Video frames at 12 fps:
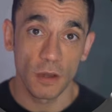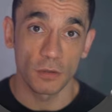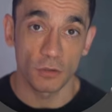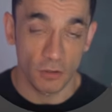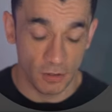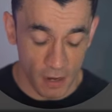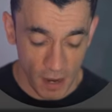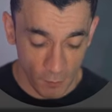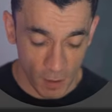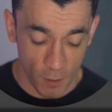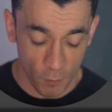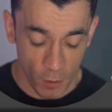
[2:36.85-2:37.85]
You just type
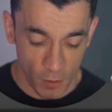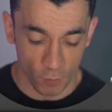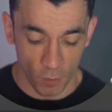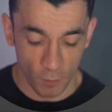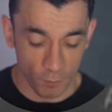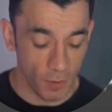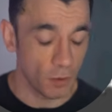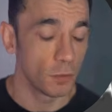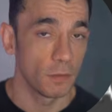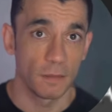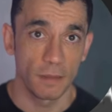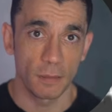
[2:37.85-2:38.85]
out what you want built
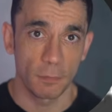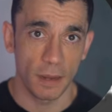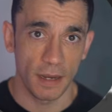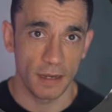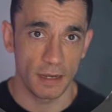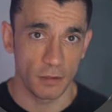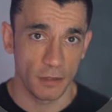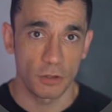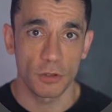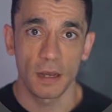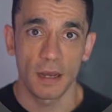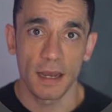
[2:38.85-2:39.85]
in plain
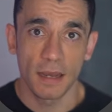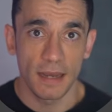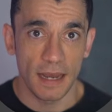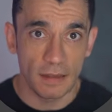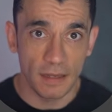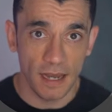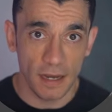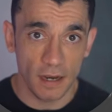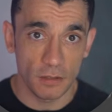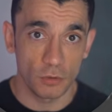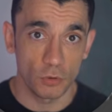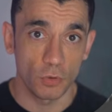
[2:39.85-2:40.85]
English and let the
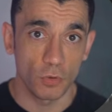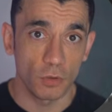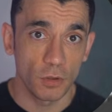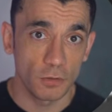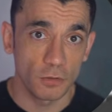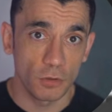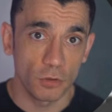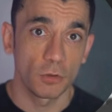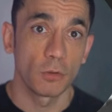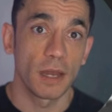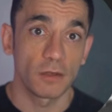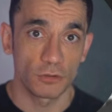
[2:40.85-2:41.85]
AI tool do the
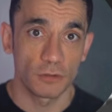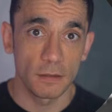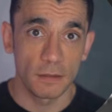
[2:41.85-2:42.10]
rest.